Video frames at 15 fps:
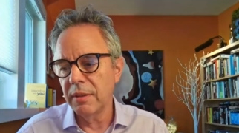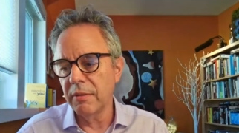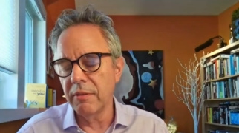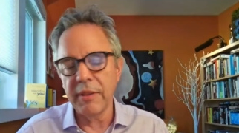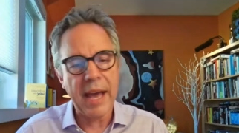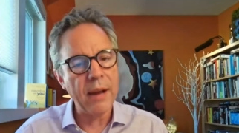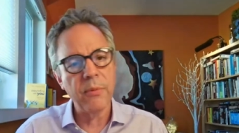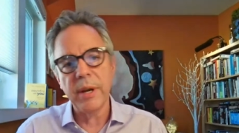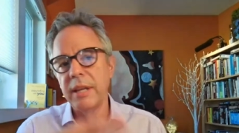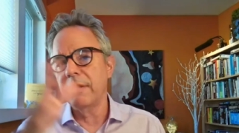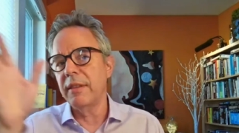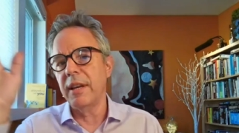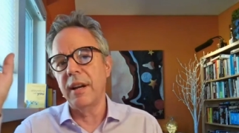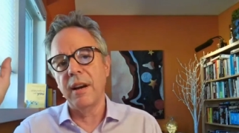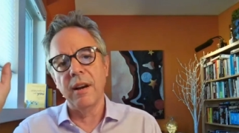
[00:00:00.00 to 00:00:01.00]
That right
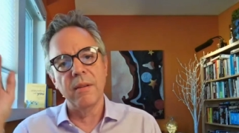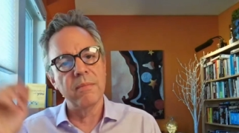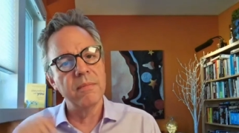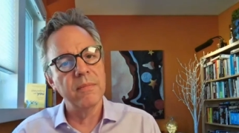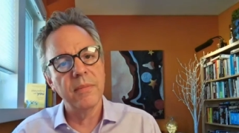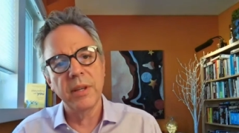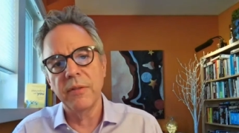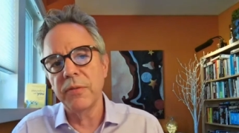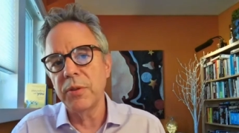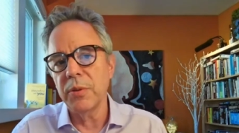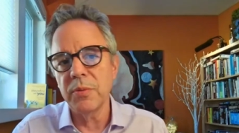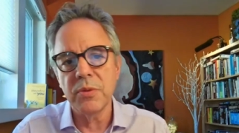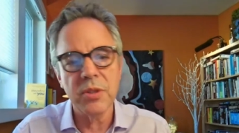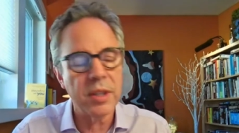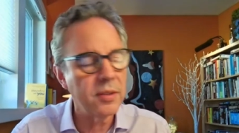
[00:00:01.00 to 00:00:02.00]
there, if
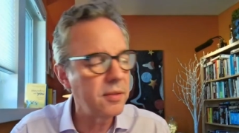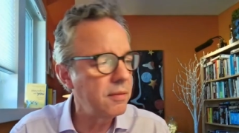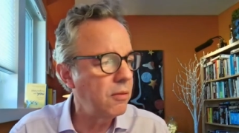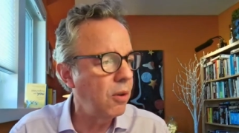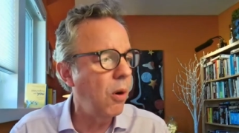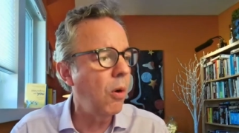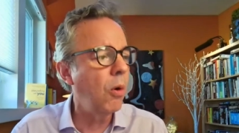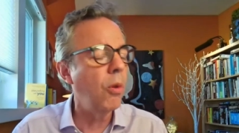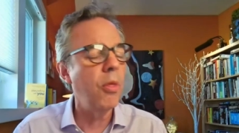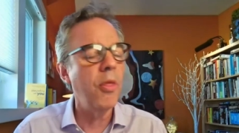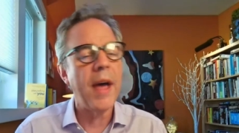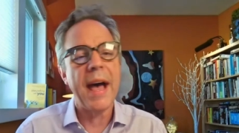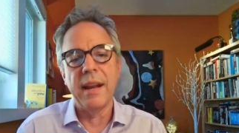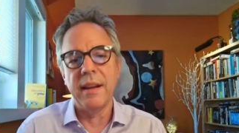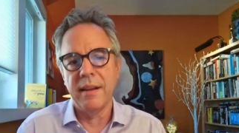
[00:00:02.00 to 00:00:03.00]
you just hold
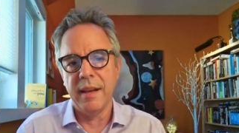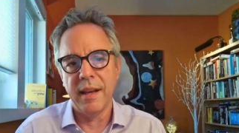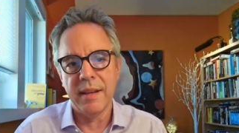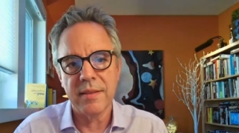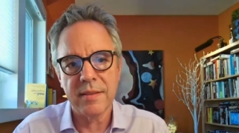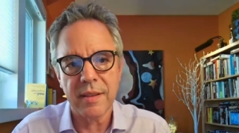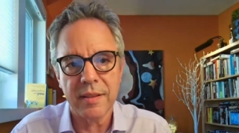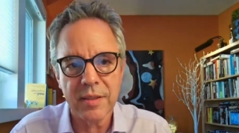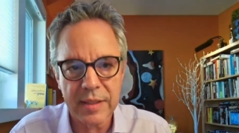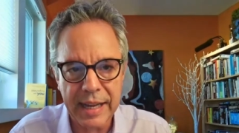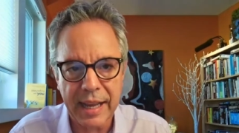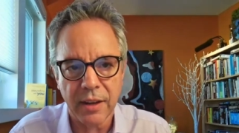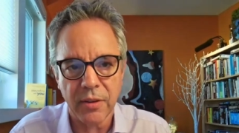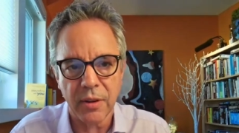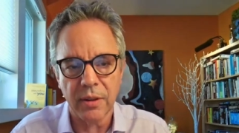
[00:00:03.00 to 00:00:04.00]
that as a
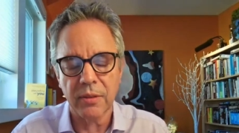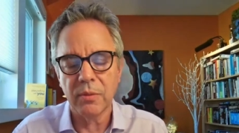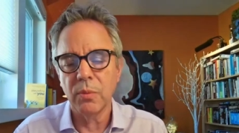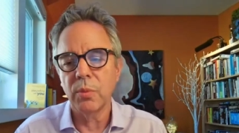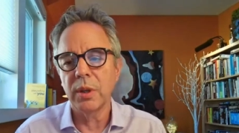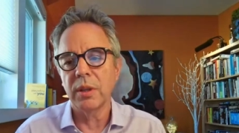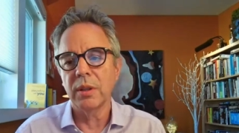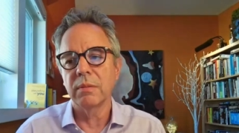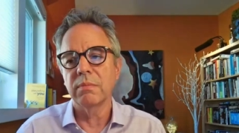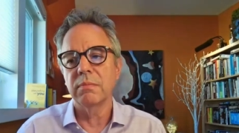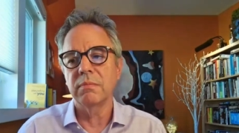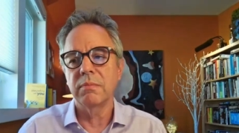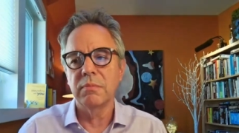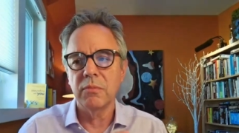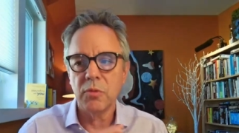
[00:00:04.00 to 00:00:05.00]
standard, will
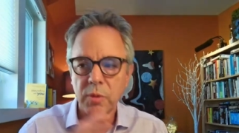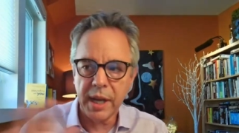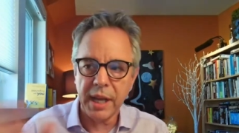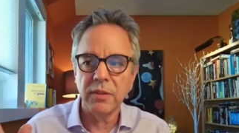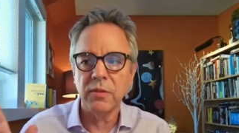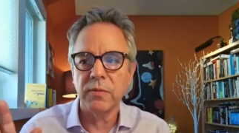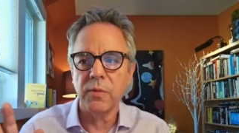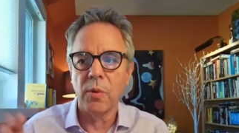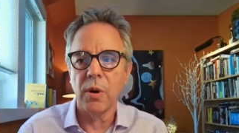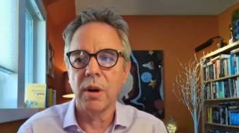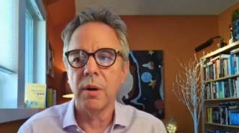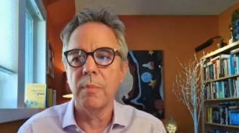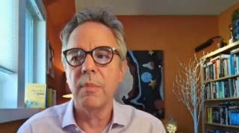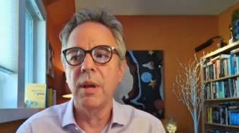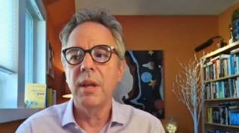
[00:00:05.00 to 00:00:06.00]

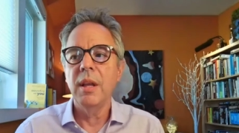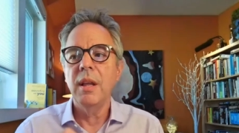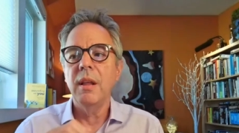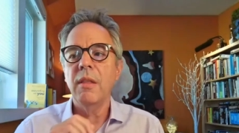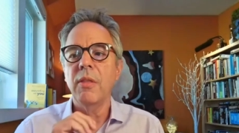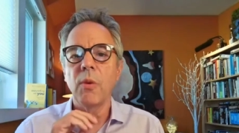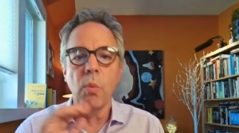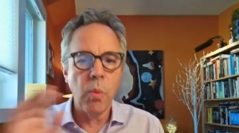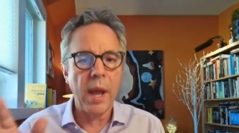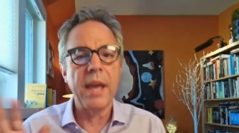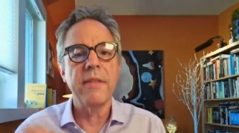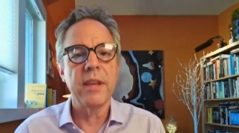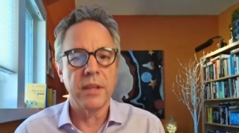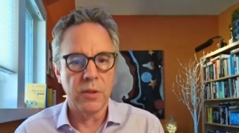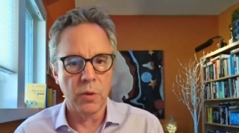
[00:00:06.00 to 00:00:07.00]
transform the
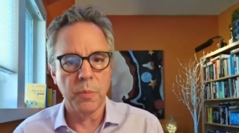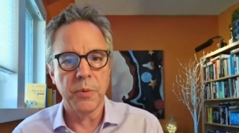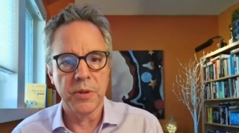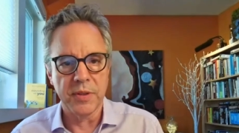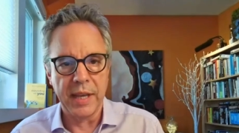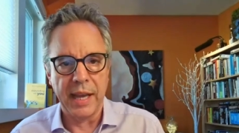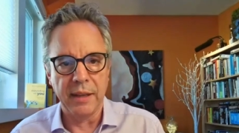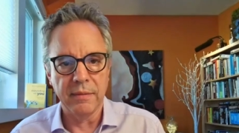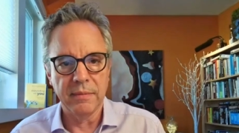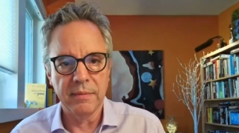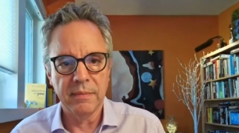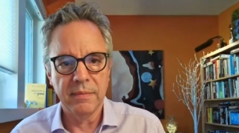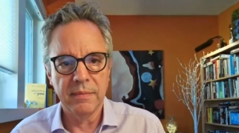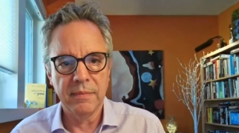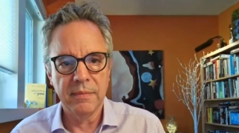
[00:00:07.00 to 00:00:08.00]
way that you present
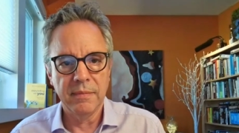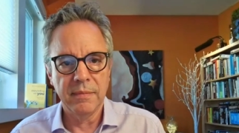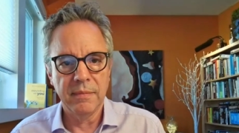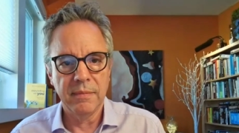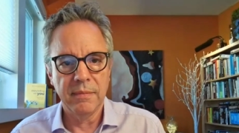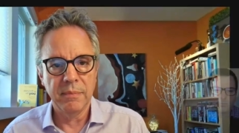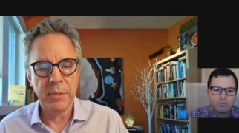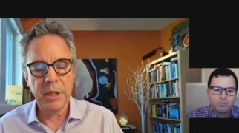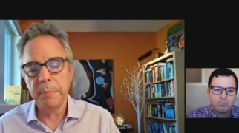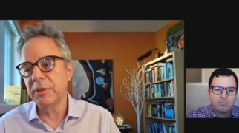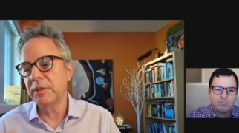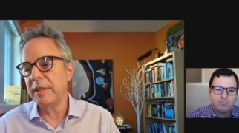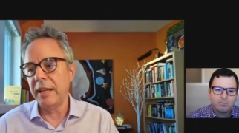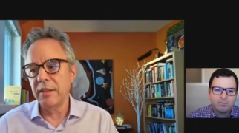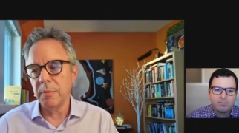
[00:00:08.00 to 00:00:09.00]
people
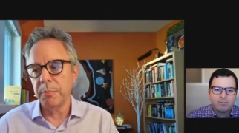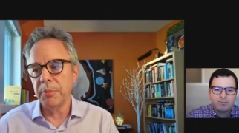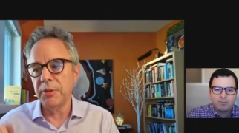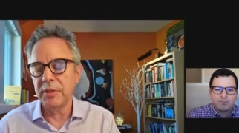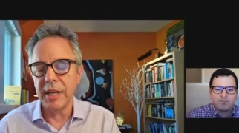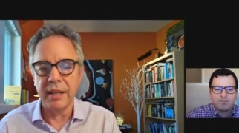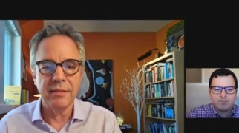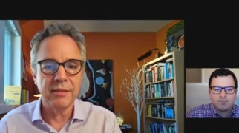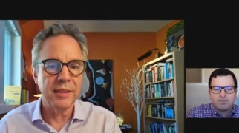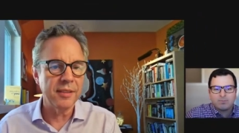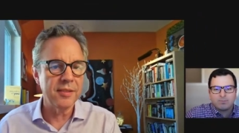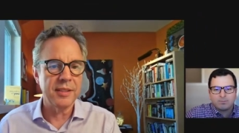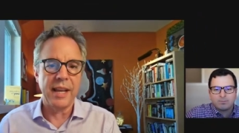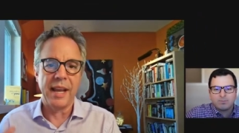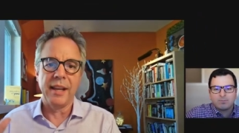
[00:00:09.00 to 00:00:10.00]
tend to present, they
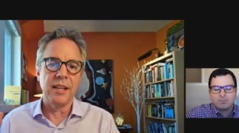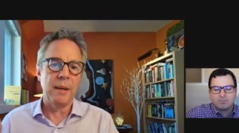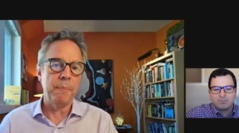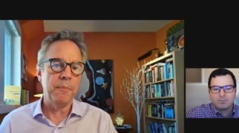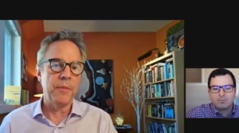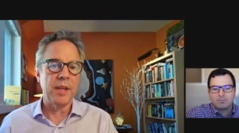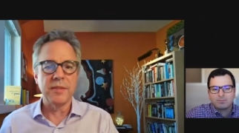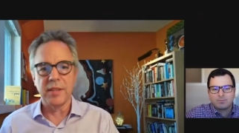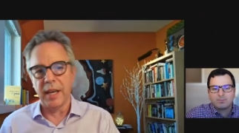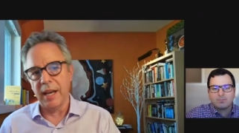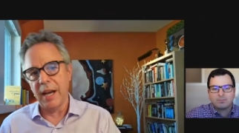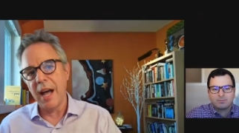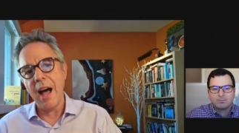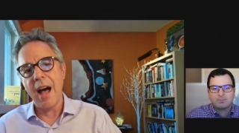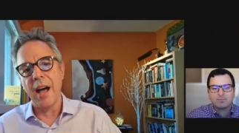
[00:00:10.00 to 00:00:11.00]
stand up, they say,
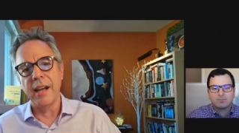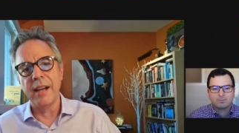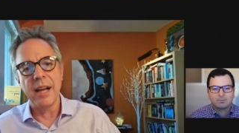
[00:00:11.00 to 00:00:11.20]
Hi,